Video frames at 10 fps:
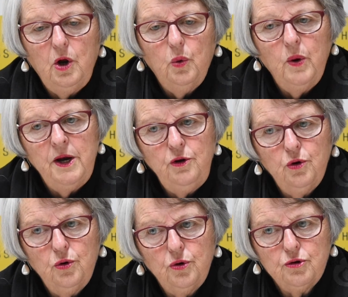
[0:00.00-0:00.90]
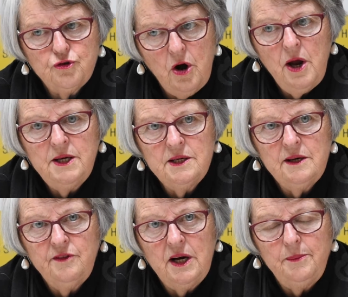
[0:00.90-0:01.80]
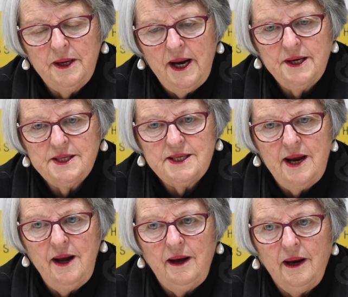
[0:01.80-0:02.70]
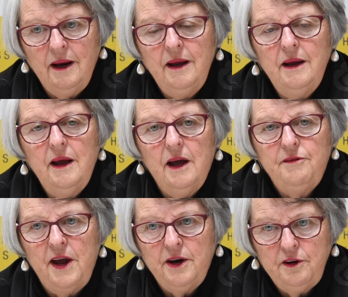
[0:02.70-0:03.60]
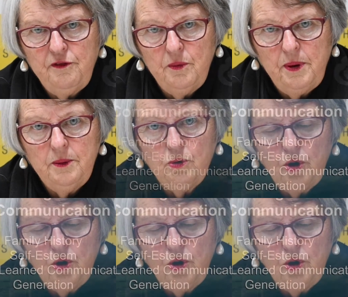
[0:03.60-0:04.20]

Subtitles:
when you're trying to develop an understanding of how different people